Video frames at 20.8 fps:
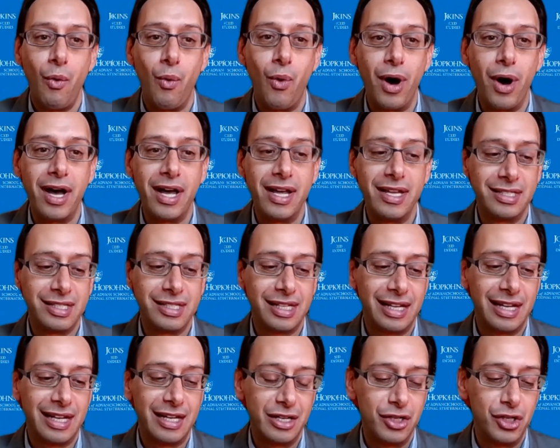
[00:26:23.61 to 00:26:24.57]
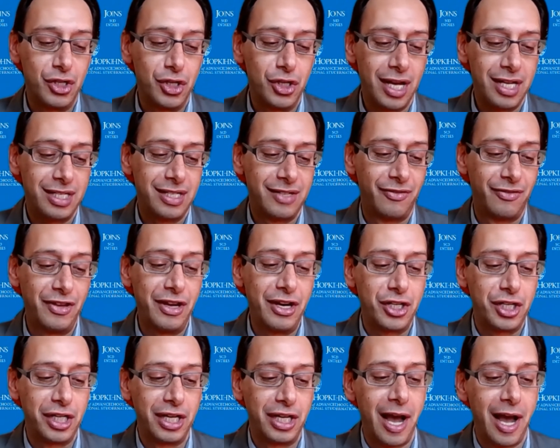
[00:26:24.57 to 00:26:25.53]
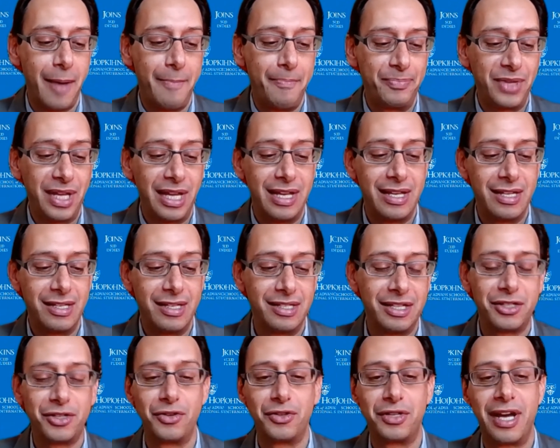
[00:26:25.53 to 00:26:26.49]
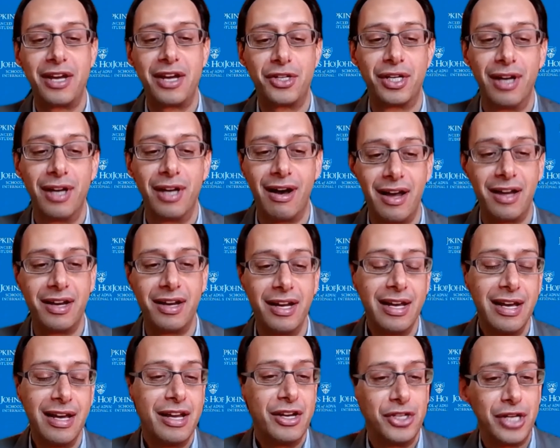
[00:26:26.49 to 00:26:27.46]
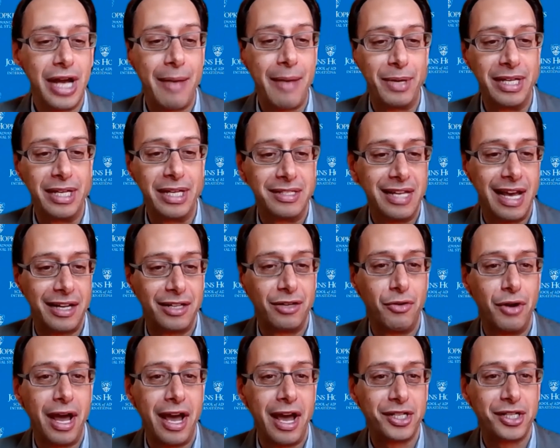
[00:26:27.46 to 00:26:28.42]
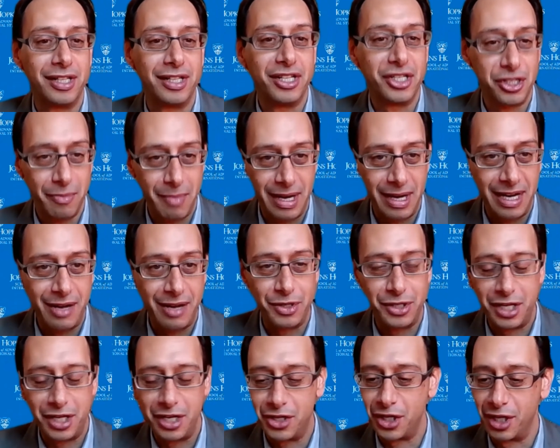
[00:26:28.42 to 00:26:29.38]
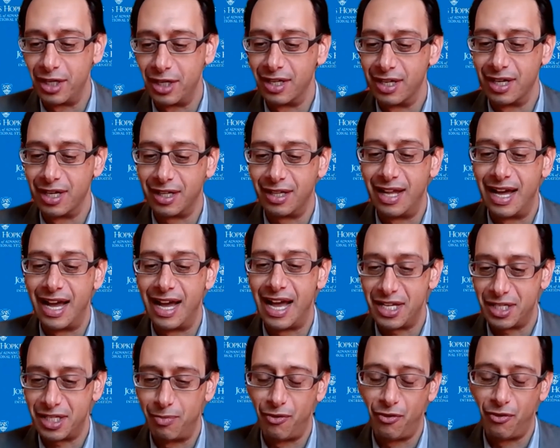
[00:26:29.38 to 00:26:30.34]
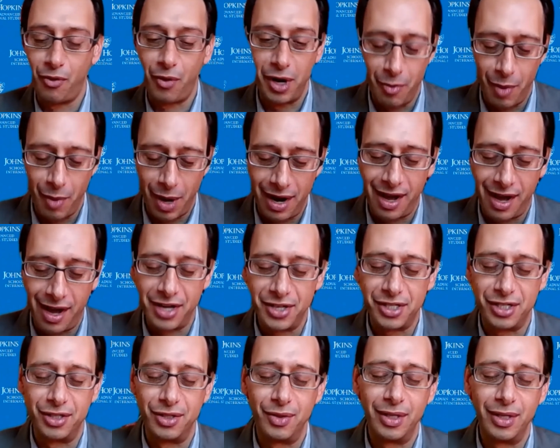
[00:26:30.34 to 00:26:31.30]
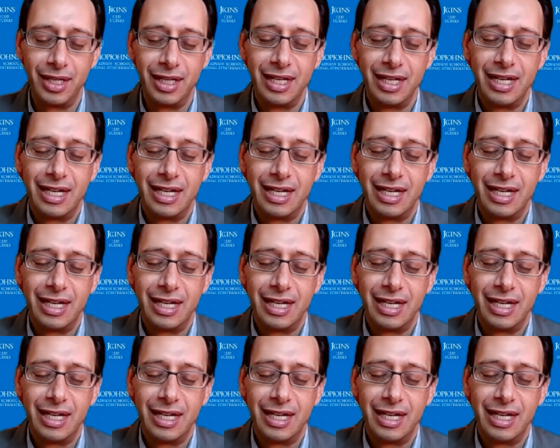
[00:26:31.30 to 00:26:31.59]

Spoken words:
was just finishing up his dissertation on Japanese techno-nationalism, and he was teaching a class before he went on to